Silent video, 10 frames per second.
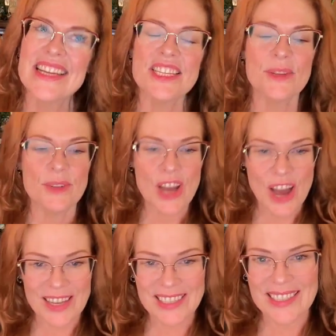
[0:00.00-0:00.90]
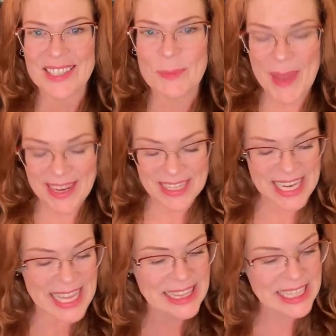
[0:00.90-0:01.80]
to not spend
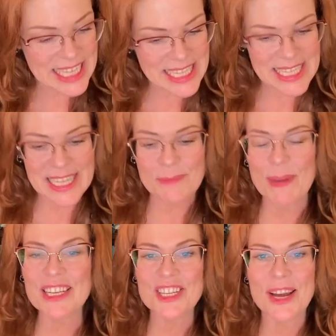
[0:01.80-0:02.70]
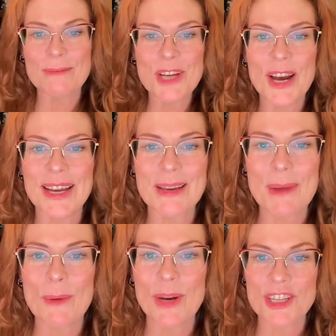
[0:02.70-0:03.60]
at least as much time talking
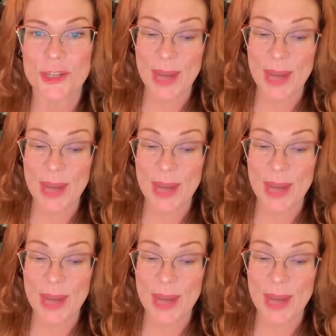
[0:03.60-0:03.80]
about what you